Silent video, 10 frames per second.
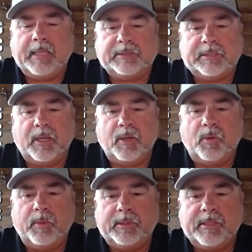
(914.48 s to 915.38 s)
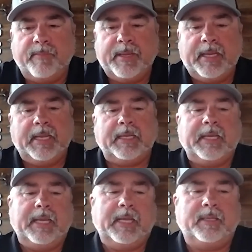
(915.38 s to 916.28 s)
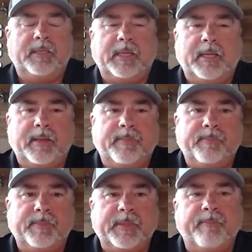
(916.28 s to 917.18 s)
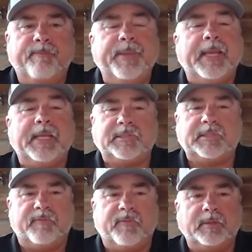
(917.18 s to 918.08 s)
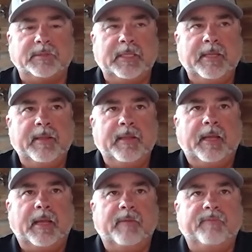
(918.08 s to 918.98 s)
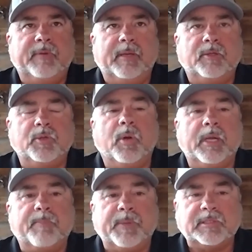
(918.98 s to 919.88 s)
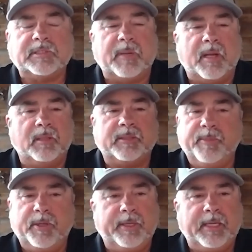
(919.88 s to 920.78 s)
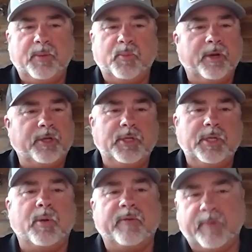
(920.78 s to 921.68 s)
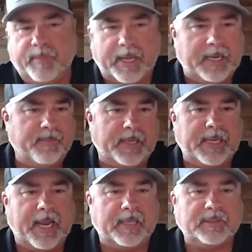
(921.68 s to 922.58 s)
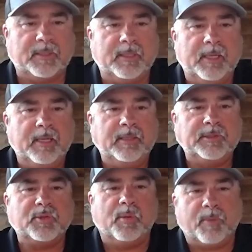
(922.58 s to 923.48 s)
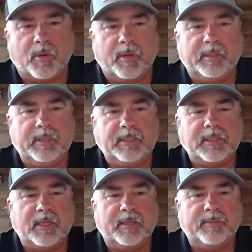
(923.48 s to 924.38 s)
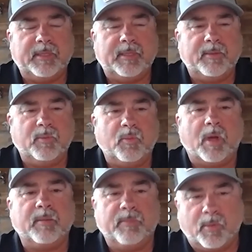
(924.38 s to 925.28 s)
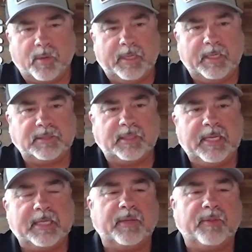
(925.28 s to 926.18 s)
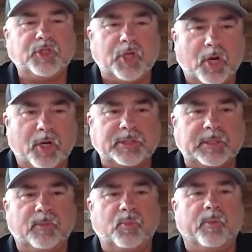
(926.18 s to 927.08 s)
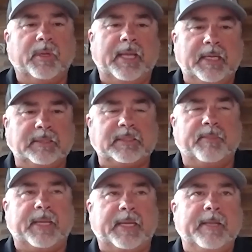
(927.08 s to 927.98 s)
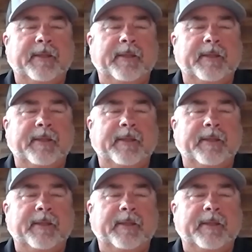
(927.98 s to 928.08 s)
So to me, again, the biggest difference of growing up in a small community where you know everybody. My dad's on school board and he's on the water board and he's a deacon of the church and we're related to somebody.